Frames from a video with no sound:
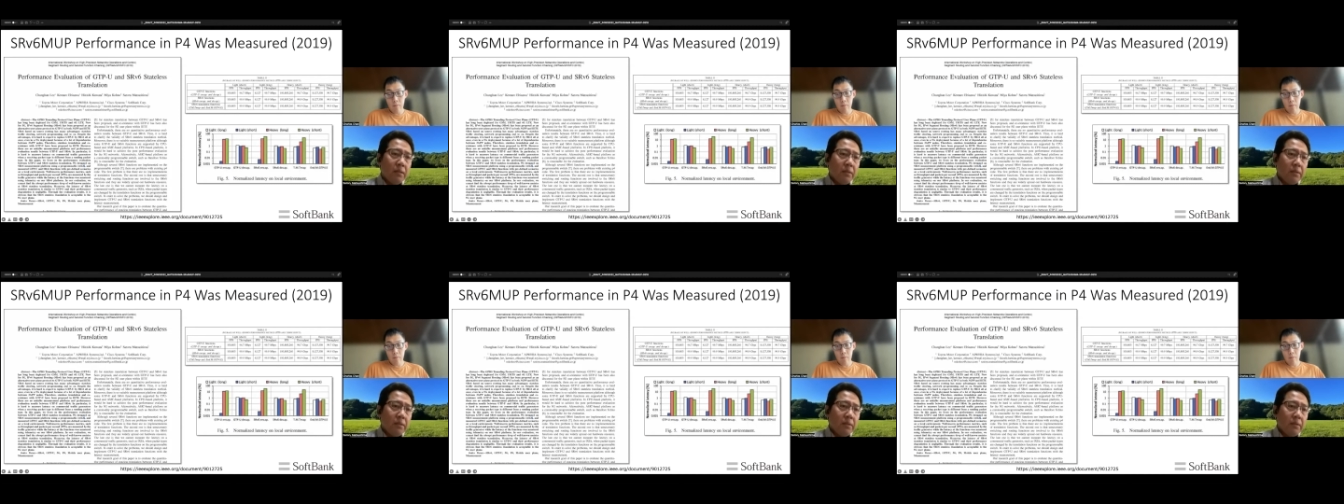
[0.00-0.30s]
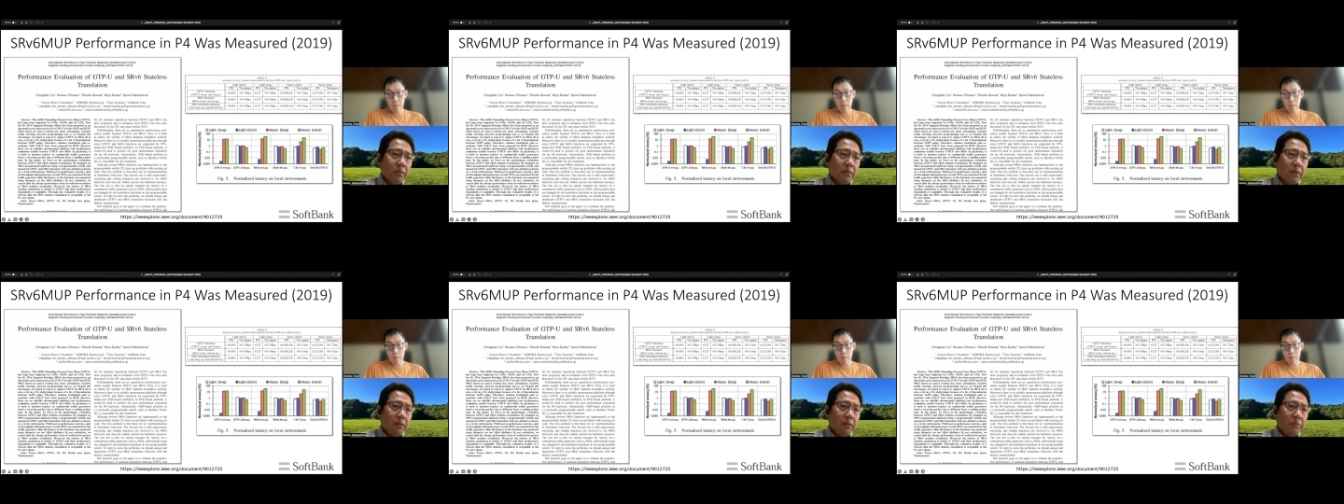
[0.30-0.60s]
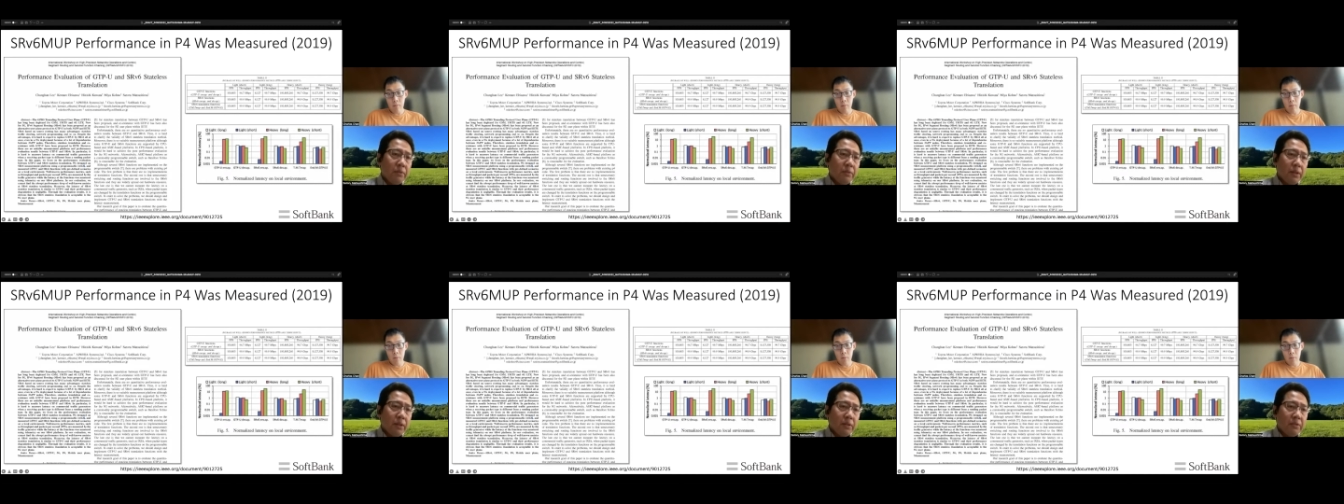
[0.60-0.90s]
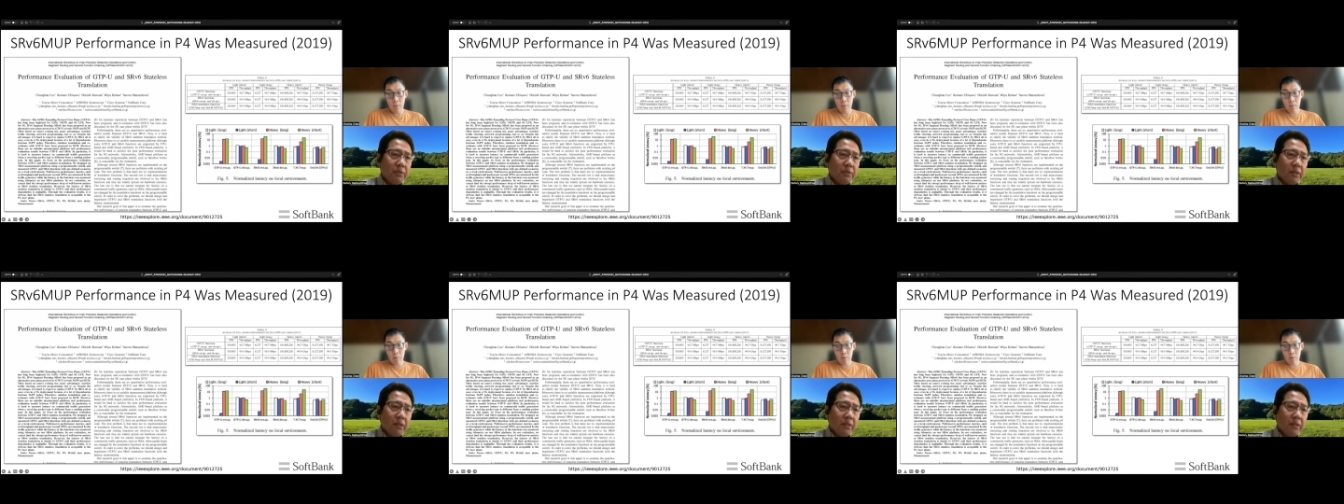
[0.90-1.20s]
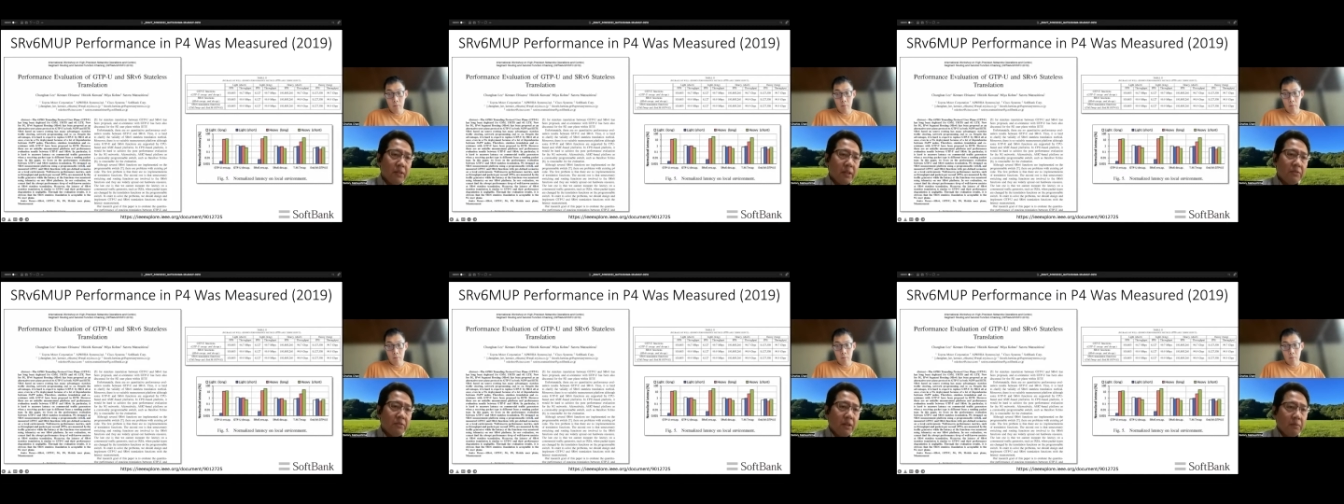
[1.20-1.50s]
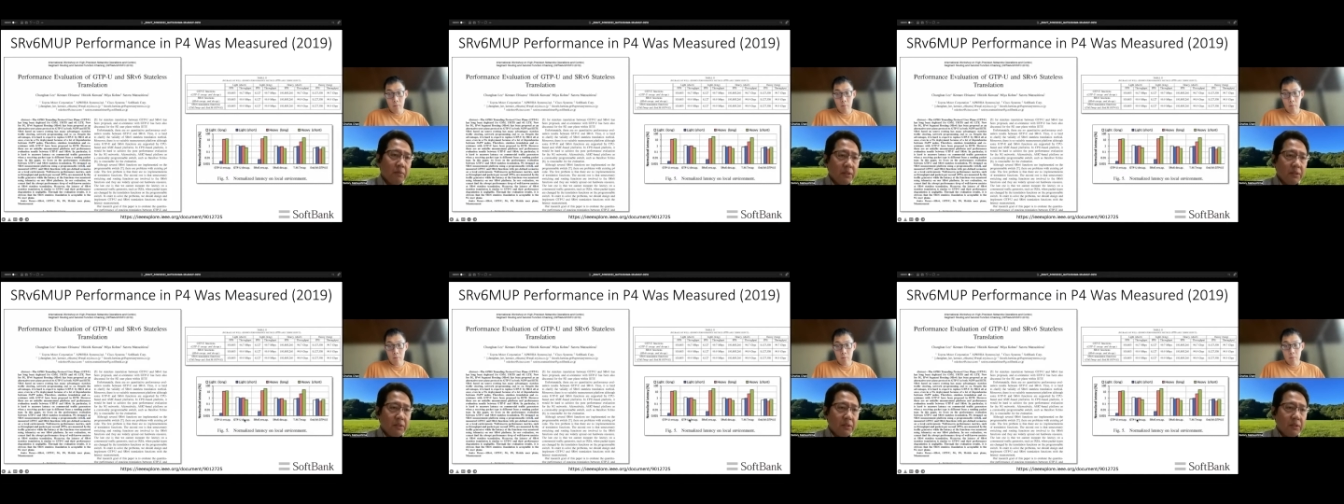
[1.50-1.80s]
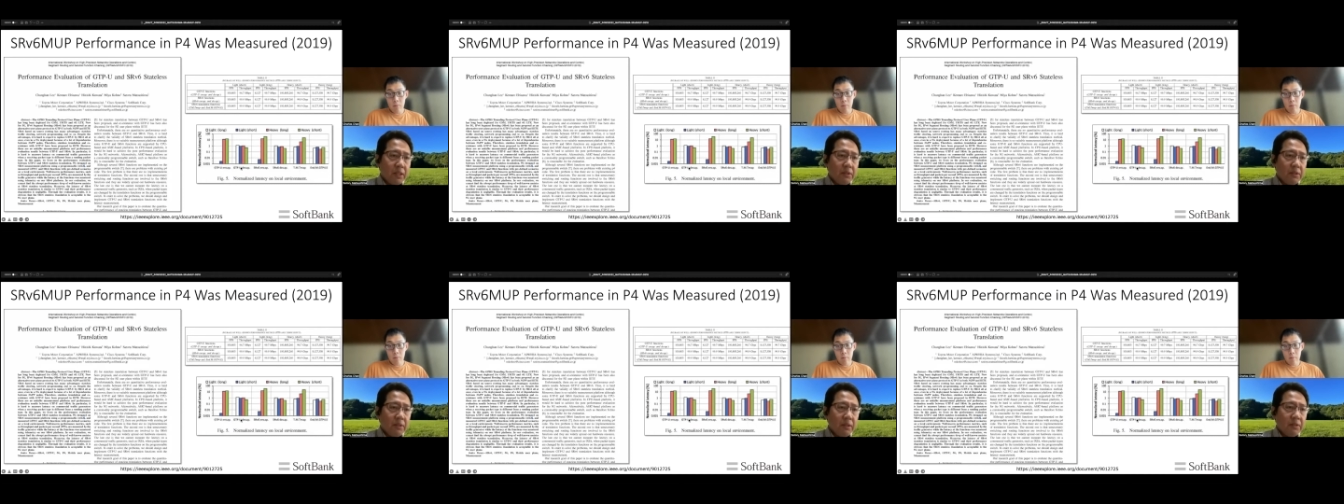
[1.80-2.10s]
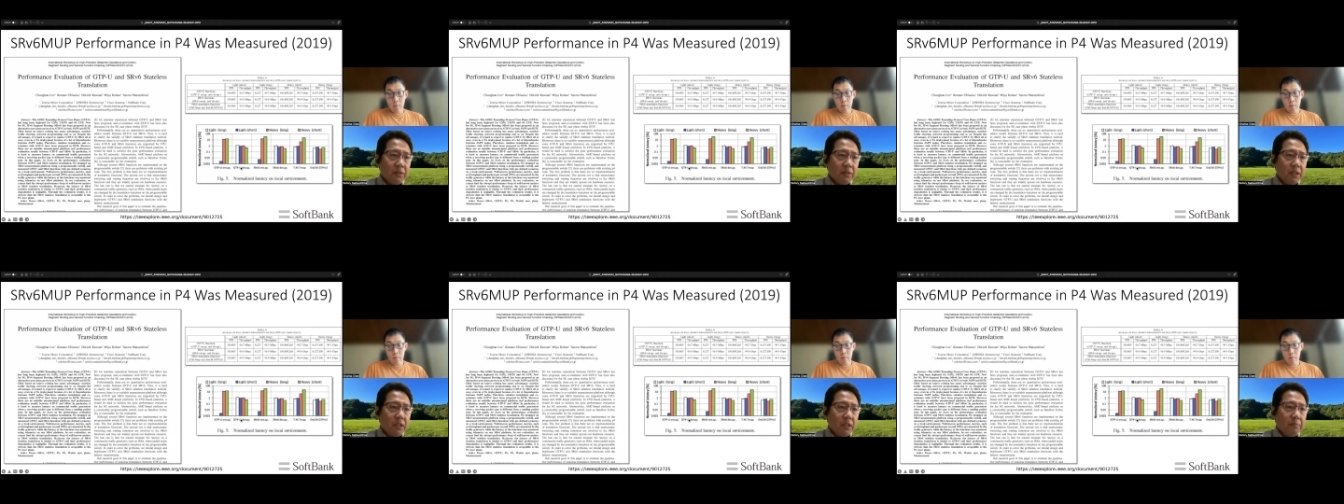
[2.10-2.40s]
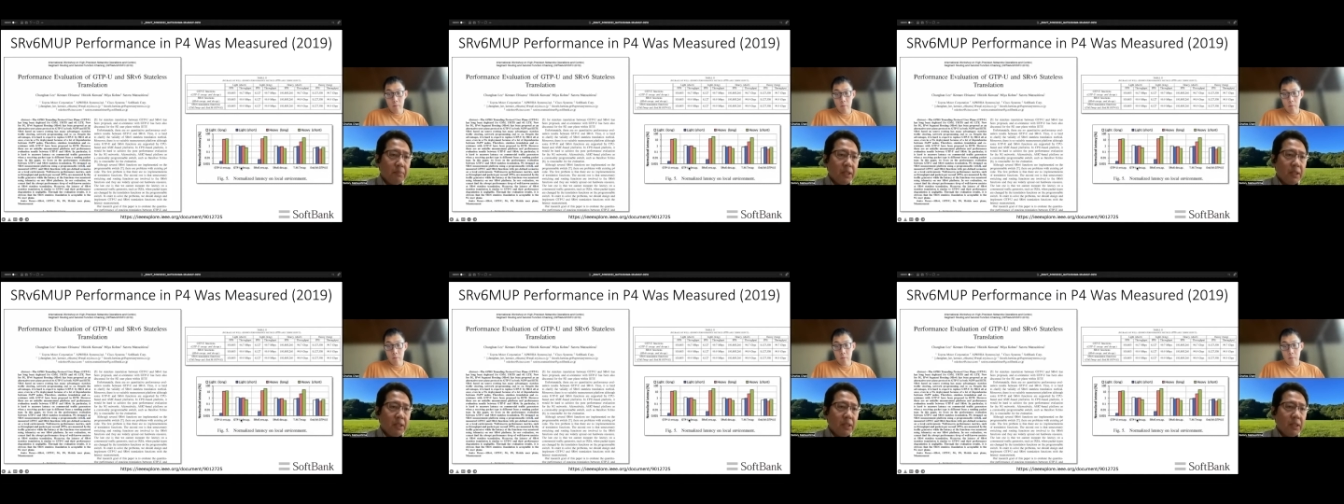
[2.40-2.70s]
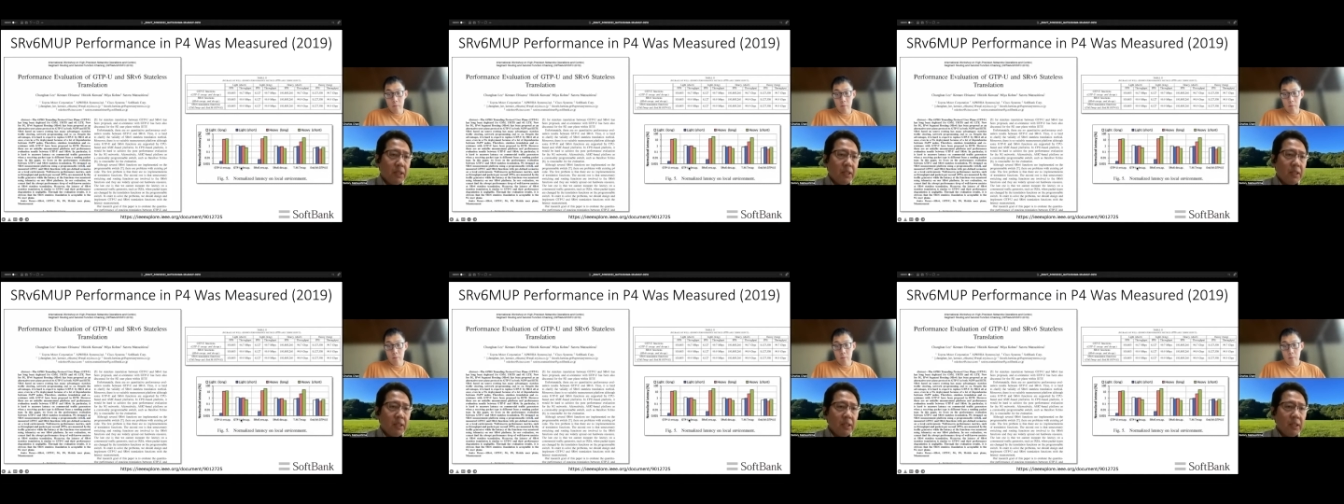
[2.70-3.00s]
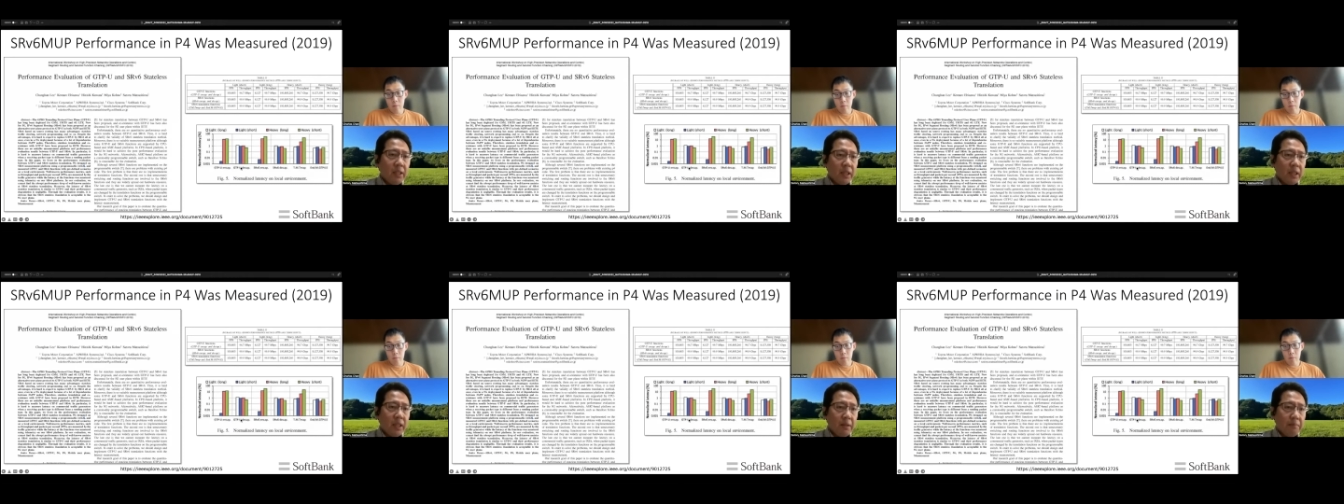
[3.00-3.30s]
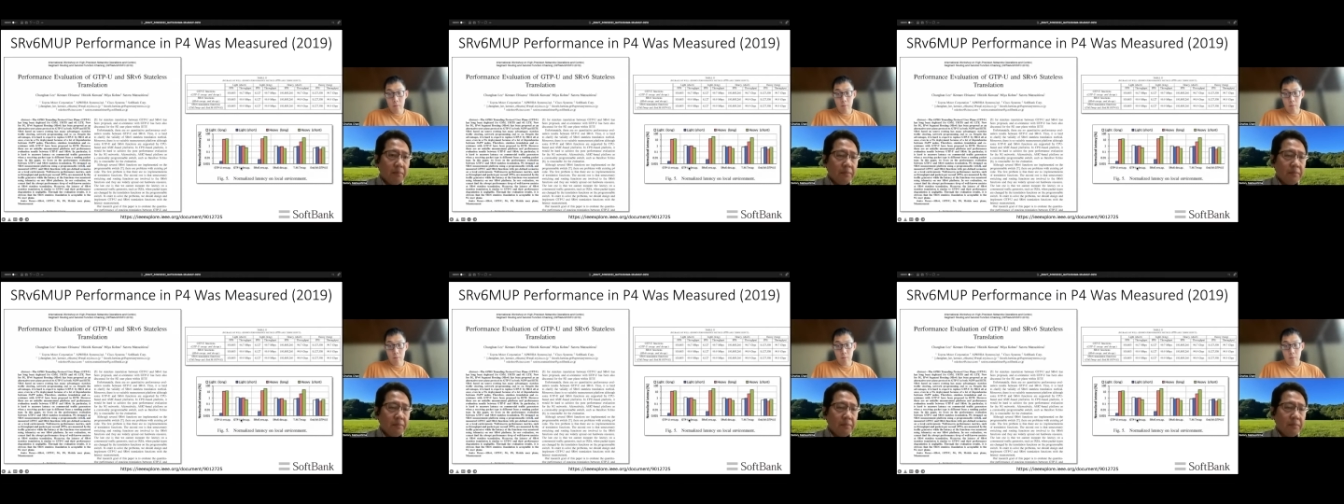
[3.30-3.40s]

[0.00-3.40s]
if you can see the SRv6 and GTP decap,